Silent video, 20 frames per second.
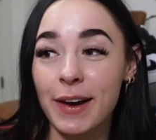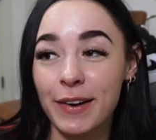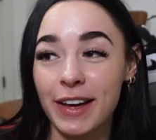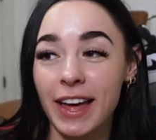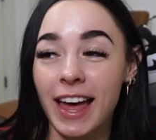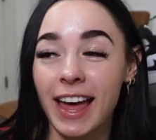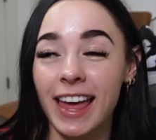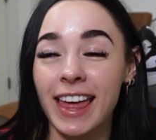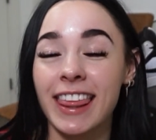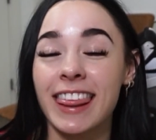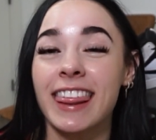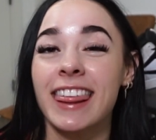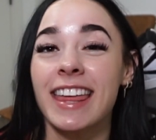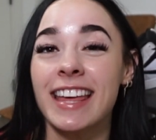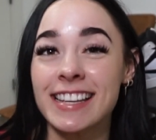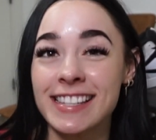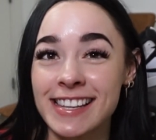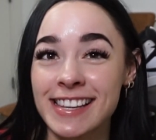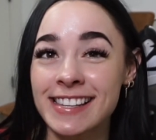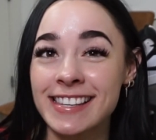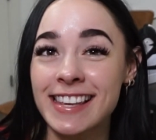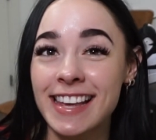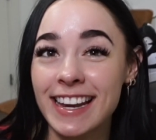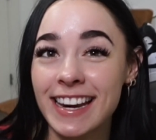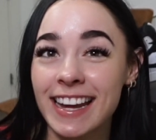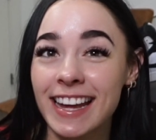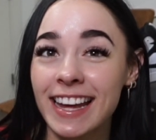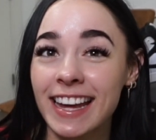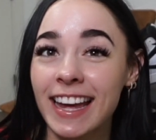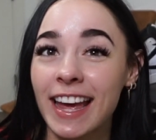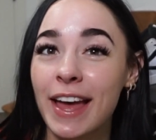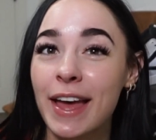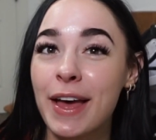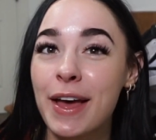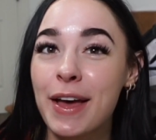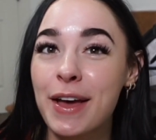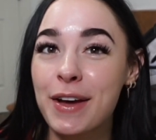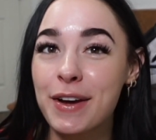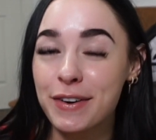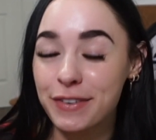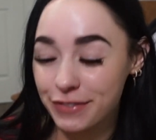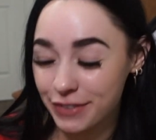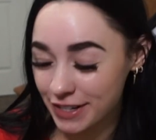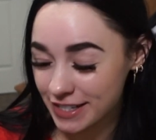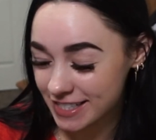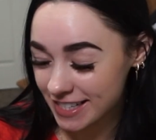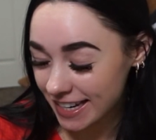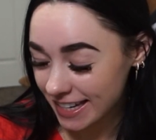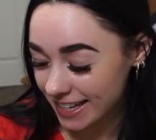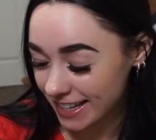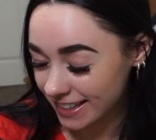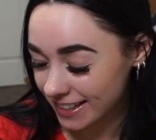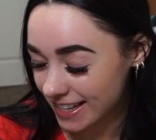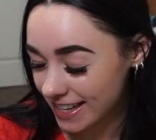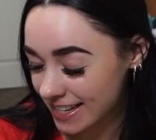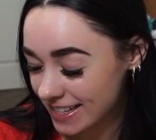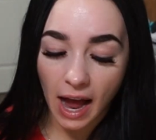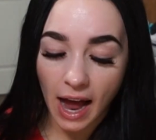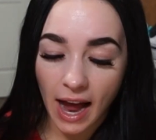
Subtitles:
okay, this is getting ridiculous.